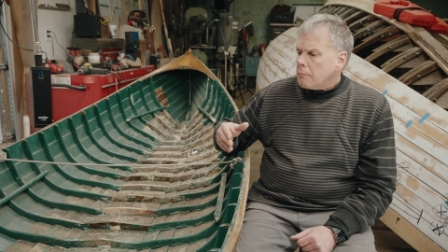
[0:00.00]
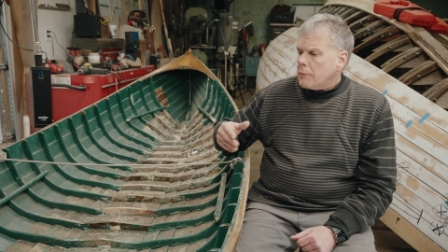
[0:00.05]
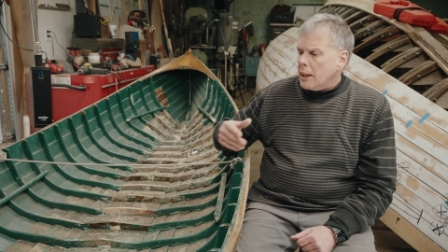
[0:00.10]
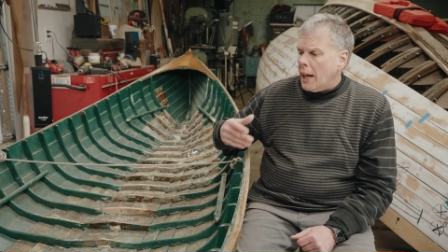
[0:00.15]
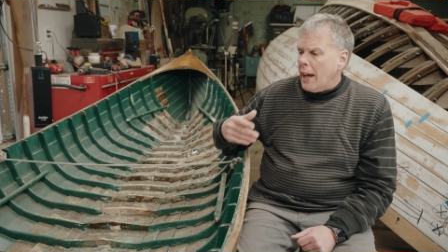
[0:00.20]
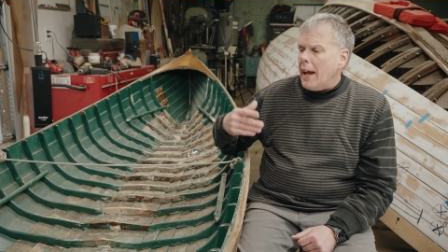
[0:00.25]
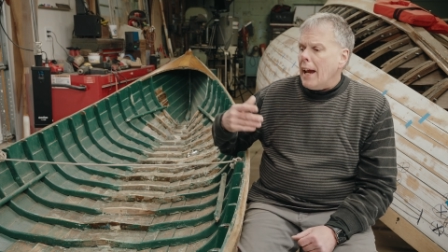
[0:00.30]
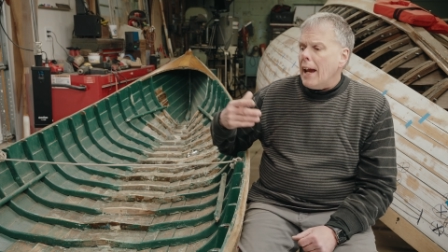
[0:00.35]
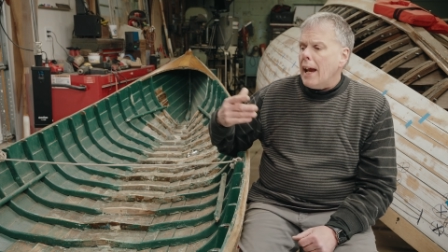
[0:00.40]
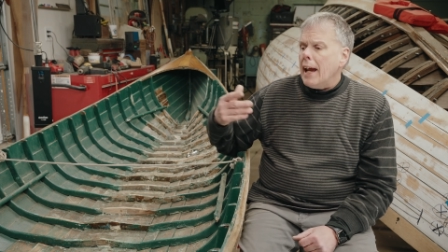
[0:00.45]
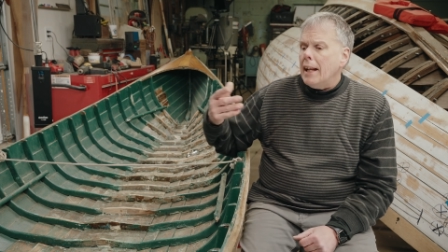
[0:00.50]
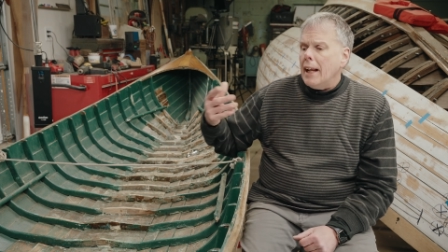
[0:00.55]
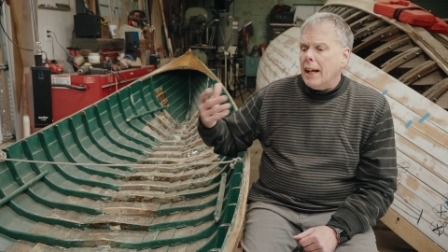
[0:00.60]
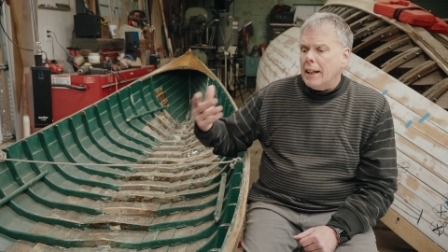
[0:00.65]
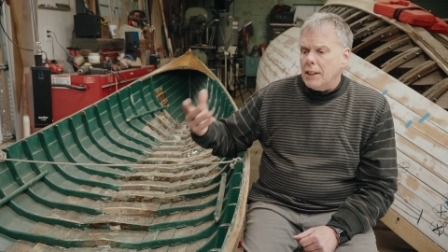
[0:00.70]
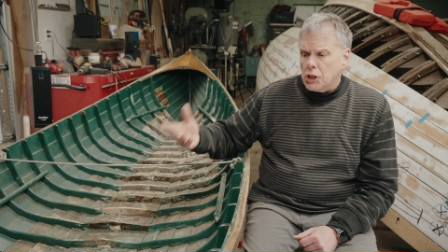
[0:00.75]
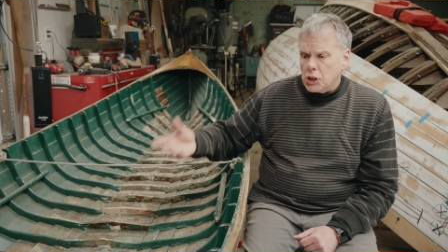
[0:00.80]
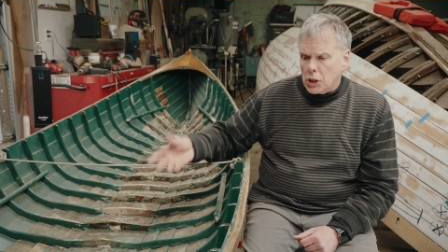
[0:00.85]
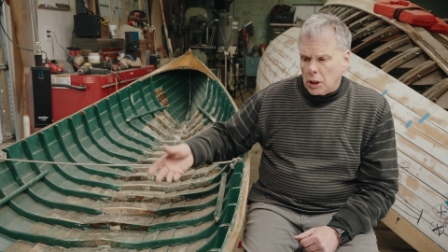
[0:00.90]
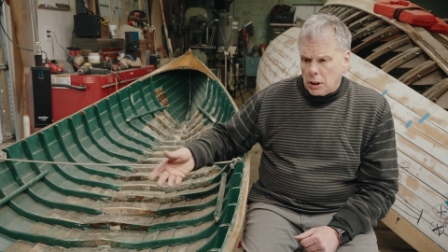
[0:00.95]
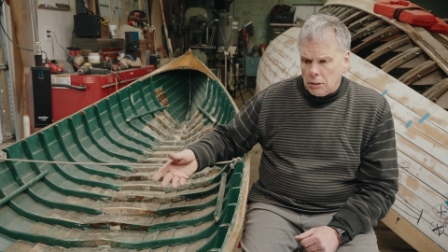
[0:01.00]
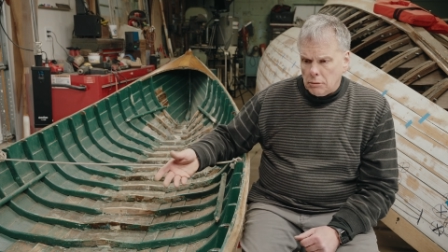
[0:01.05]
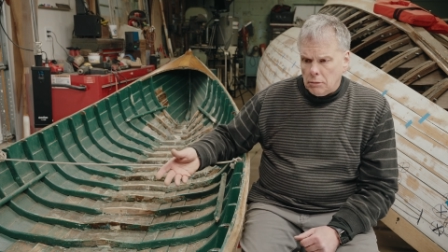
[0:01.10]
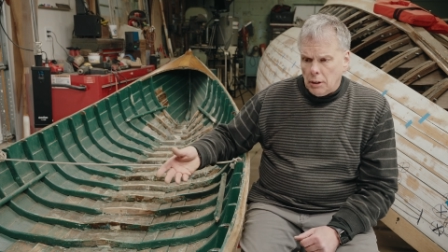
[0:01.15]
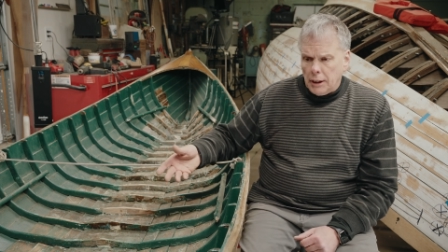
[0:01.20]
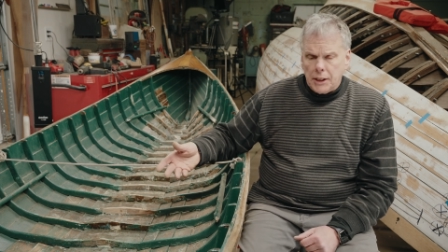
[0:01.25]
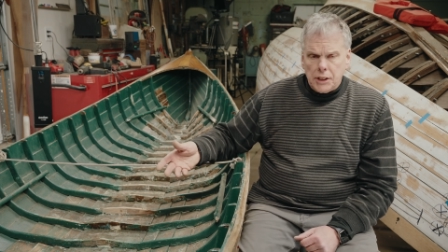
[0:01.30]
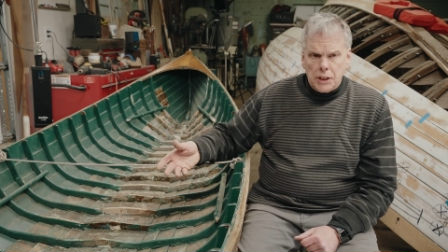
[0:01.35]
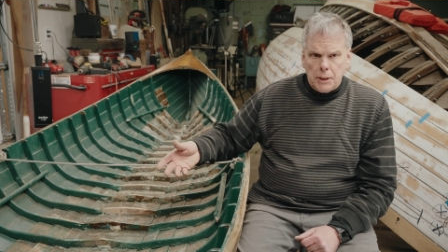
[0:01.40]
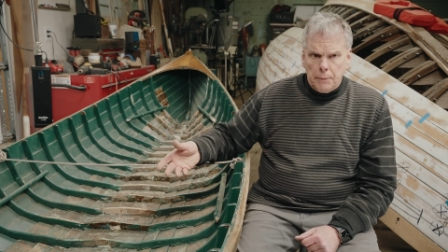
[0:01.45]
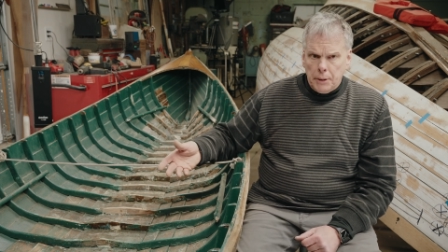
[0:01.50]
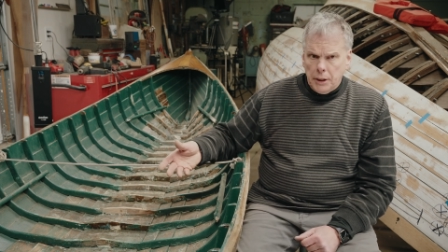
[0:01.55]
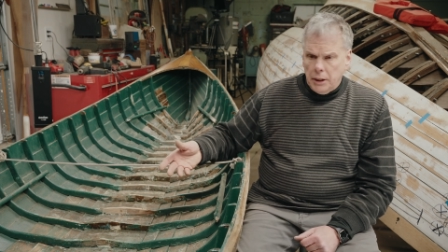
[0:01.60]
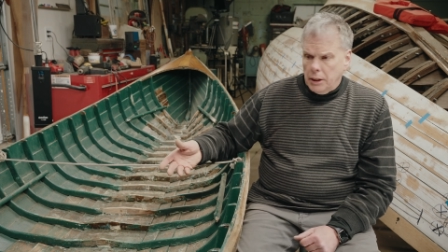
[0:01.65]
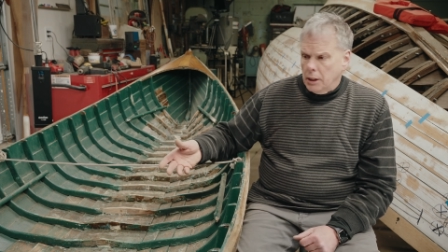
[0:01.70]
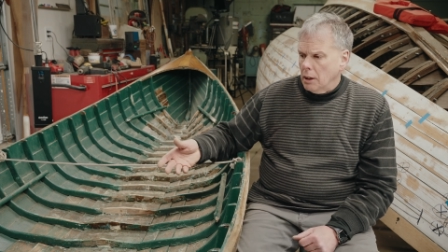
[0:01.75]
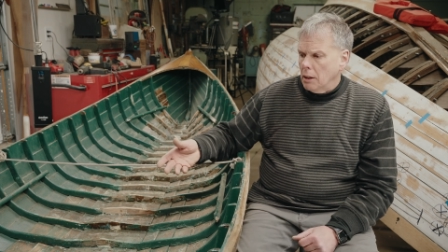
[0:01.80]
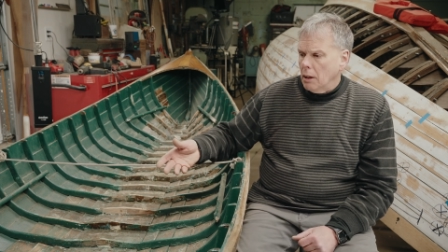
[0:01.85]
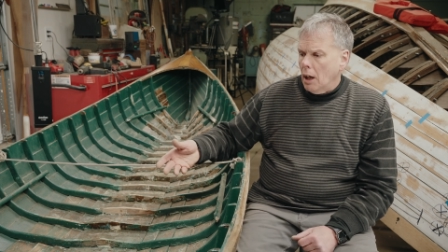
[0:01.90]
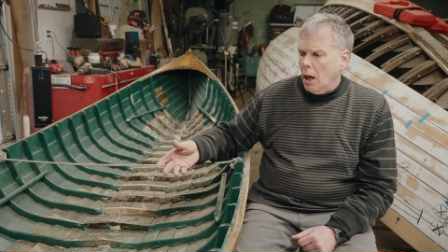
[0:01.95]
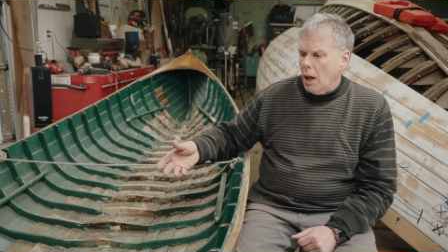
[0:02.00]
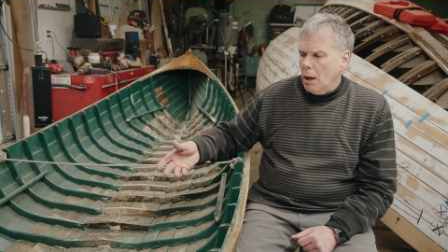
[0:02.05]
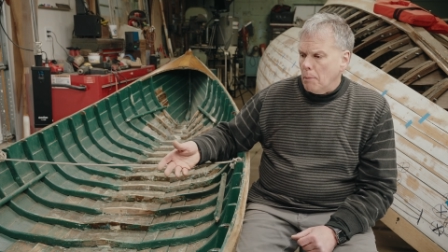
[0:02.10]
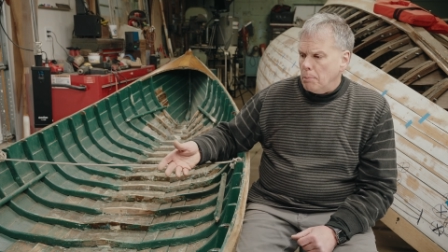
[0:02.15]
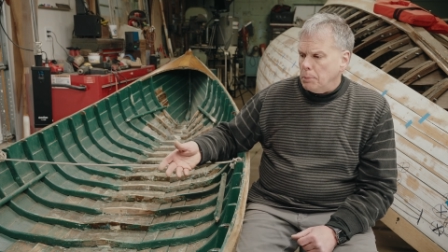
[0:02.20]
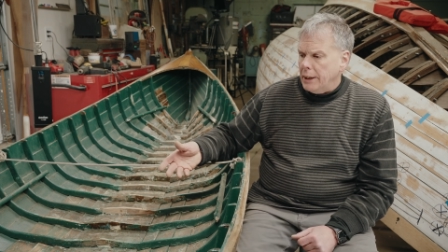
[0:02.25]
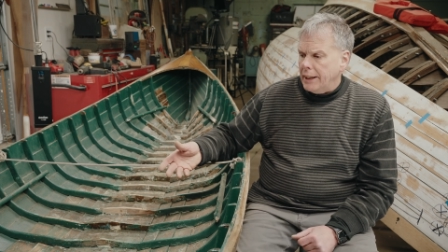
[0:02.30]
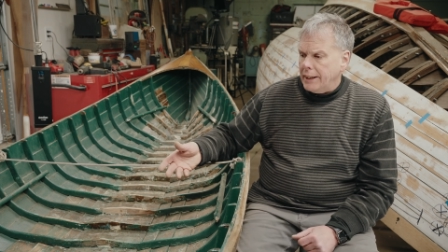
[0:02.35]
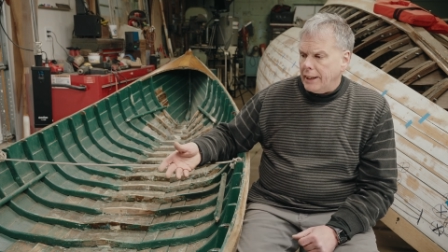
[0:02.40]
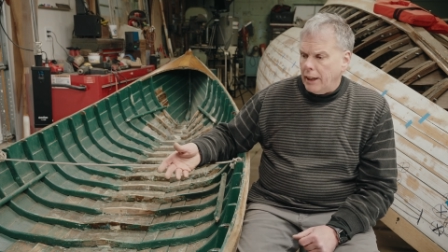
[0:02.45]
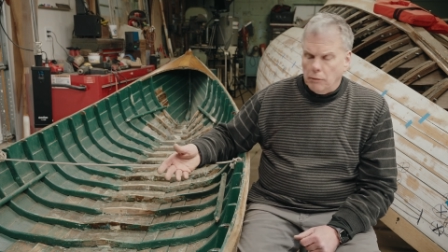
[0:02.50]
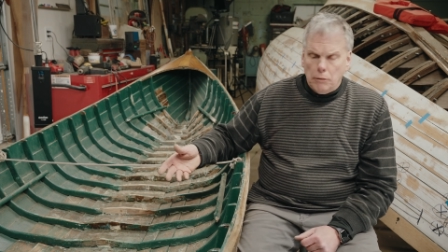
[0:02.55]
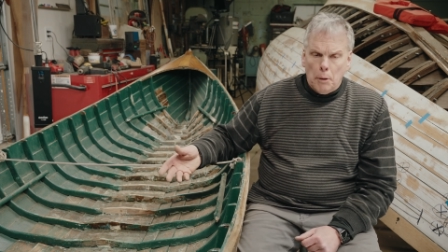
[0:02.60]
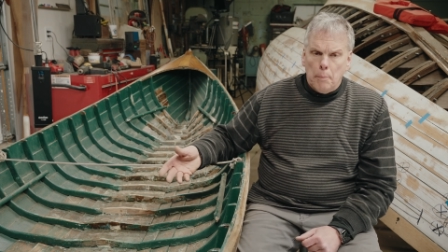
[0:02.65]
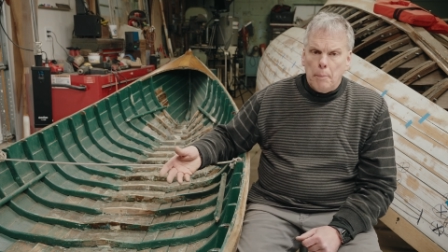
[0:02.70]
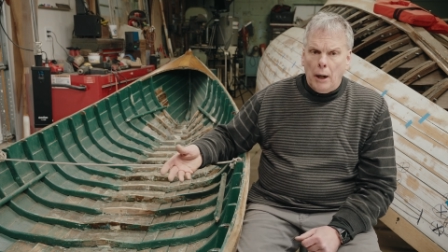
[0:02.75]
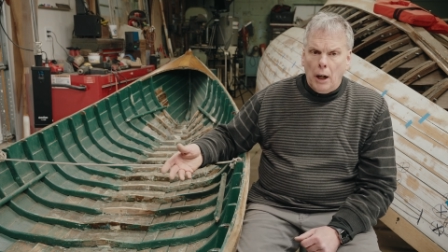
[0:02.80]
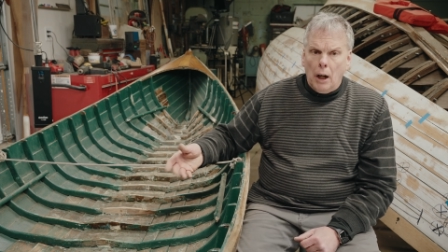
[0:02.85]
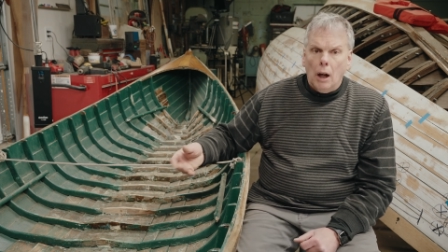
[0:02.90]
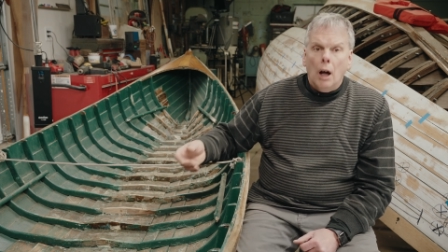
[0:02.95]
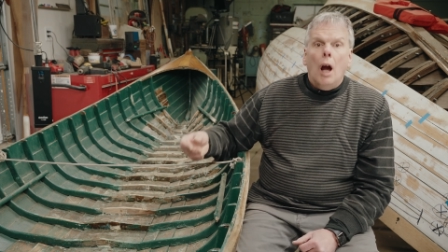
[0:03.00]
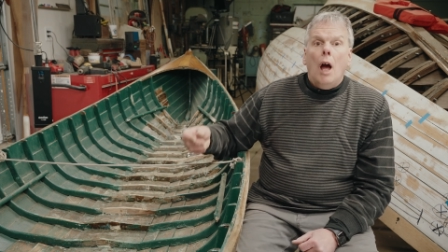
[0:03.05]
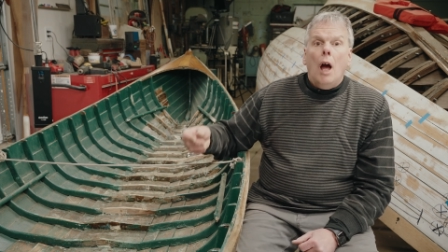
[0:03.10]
And I can start to look at some of the planking repair.